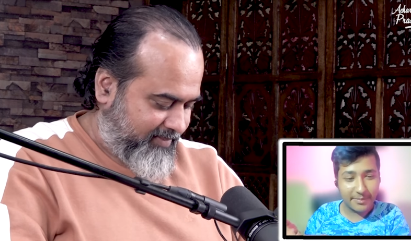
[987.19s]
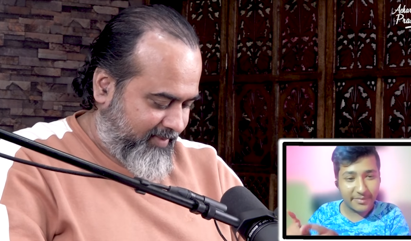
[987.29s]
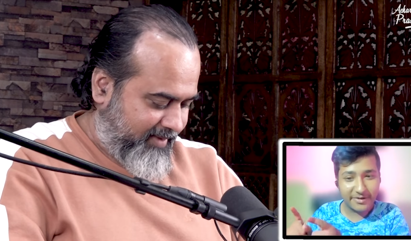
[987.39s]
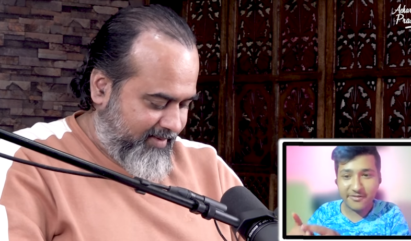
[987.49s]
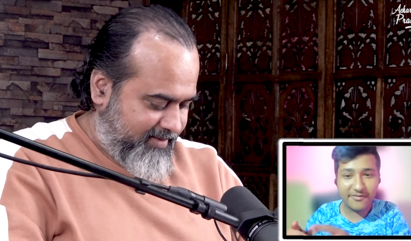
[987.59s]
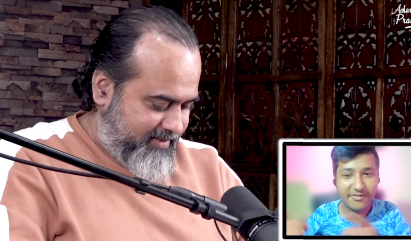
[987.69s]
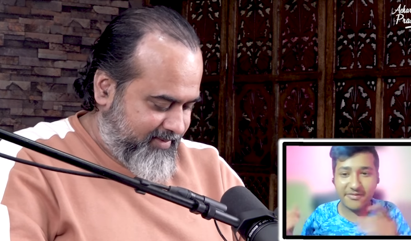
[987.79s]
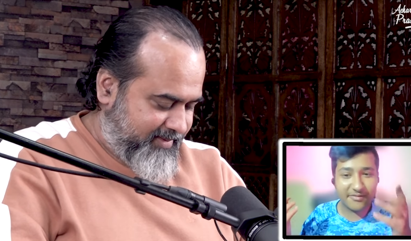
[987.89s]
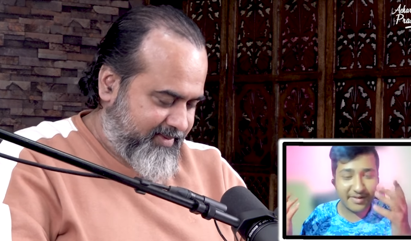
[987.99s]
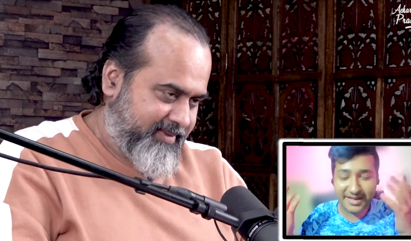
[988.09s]
Speaker 1: But
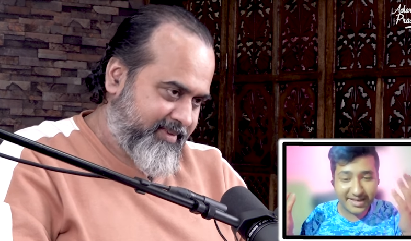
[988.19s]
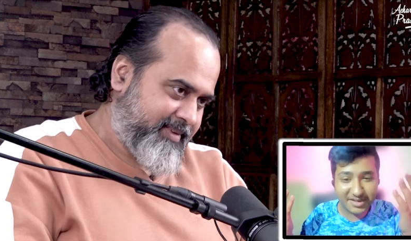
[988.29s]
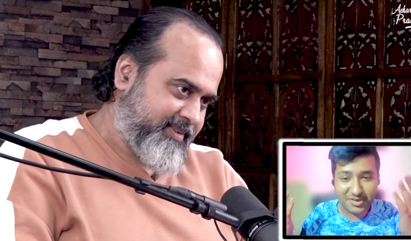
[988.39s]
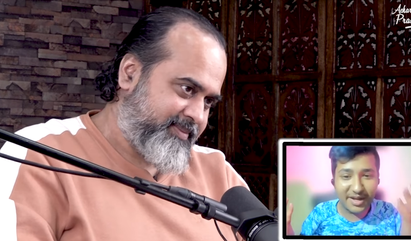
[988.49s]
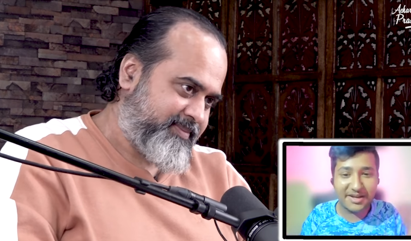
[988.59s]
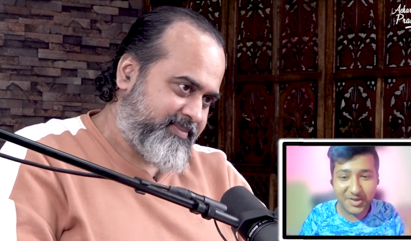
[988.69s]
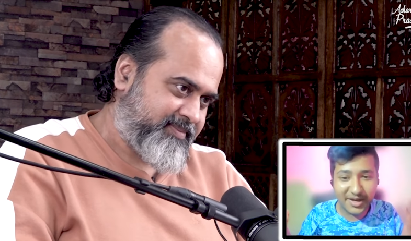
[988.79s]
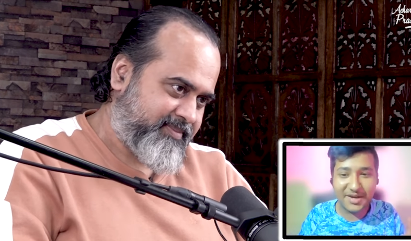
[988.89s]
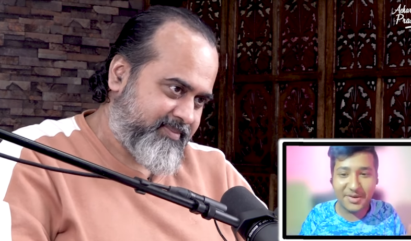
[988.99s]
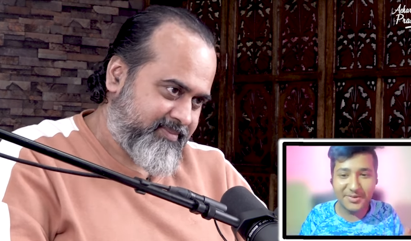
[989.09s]
what should I should
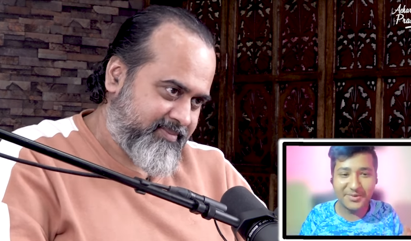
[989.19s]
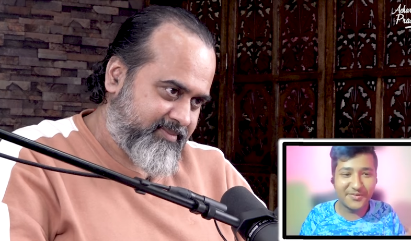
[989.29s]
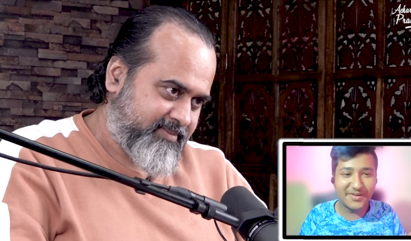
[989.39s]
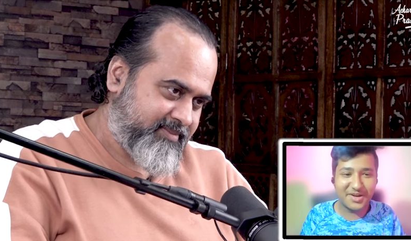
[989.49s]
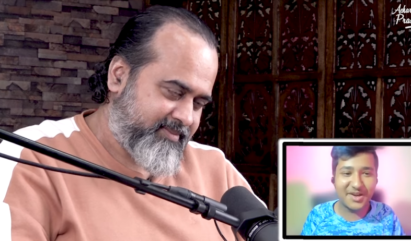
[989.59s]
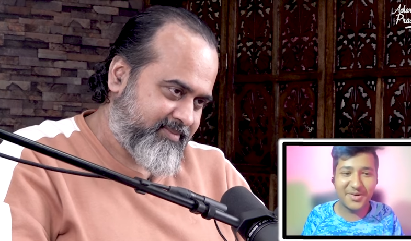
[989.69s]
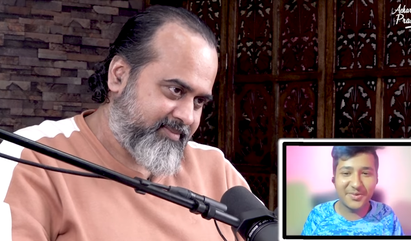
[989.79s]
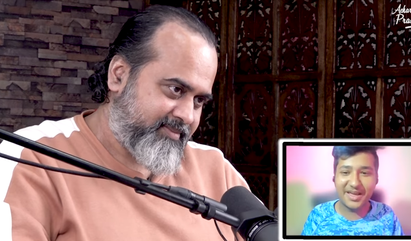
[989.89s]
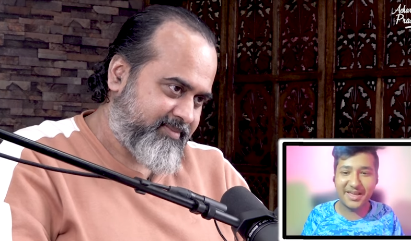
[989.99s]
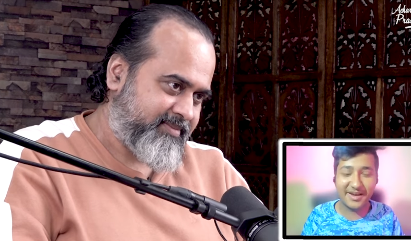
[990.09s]
I do? What should I
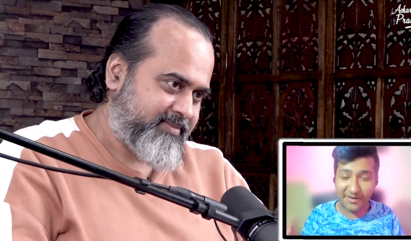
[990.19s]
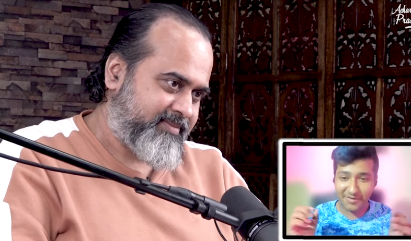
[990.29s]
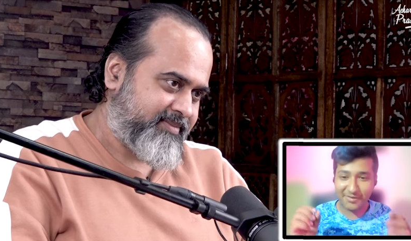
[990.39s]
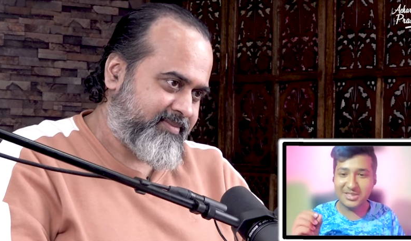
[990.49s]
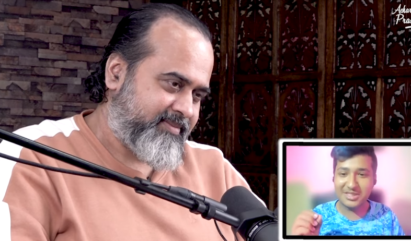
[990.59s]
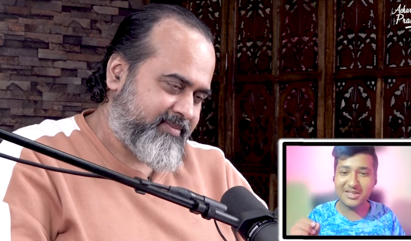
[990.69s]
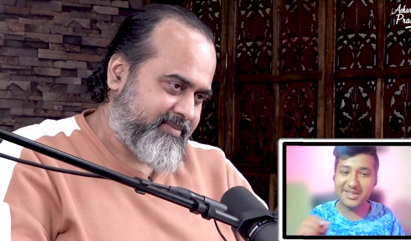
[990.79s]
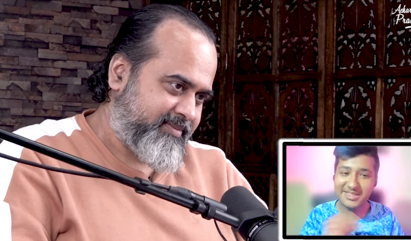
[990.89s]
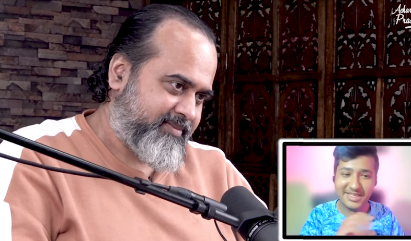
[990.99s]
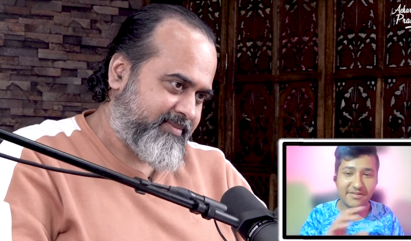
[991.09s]
do? Like after watching
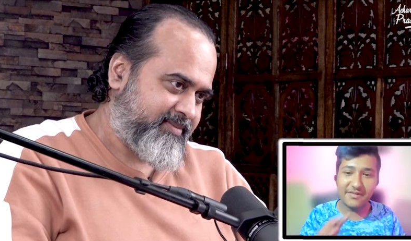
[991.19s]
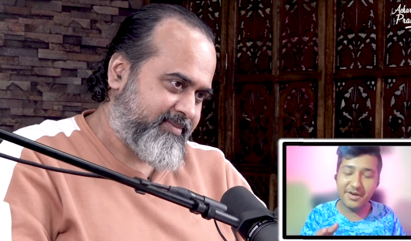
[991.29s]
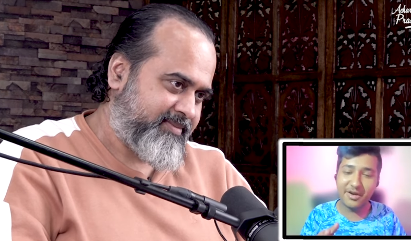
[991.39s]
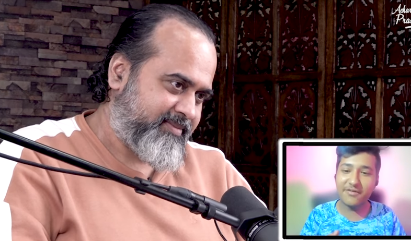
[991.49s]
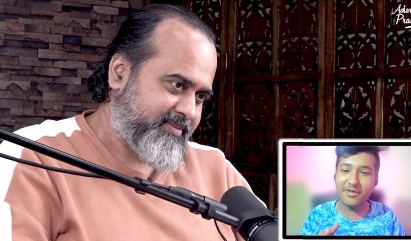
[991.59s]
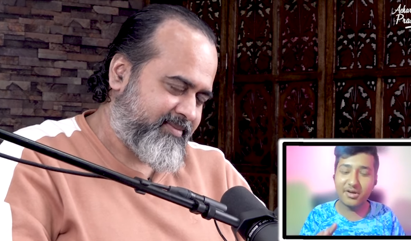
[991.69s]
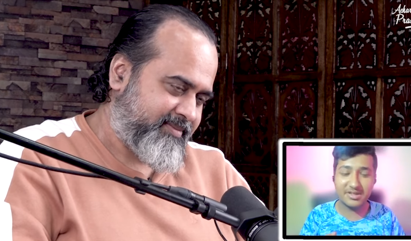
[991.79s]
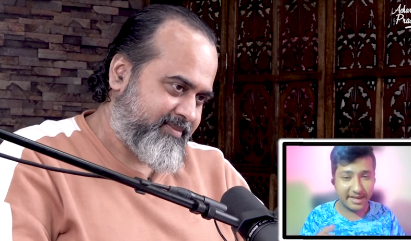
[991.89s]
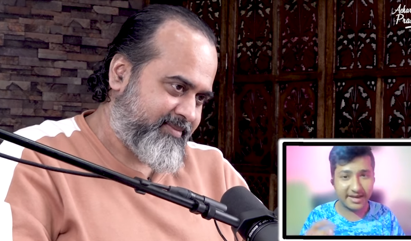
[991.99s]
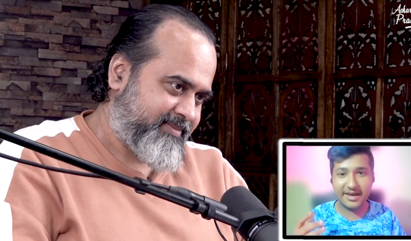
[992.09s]
each and every video of
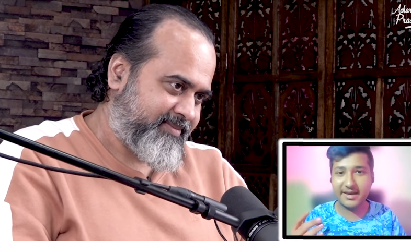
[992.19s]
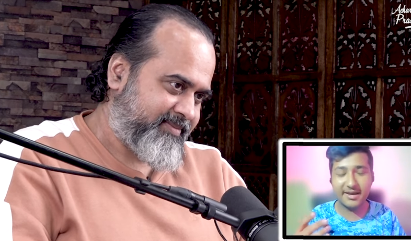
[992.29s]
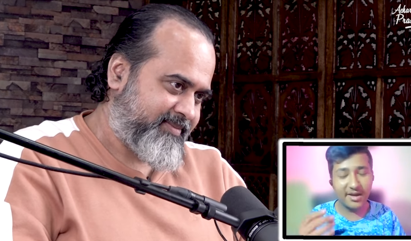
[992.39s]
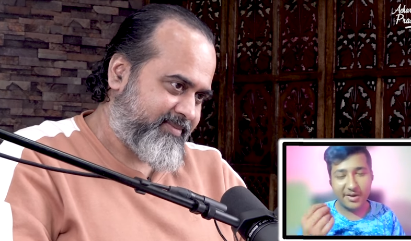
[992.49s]
yours, like I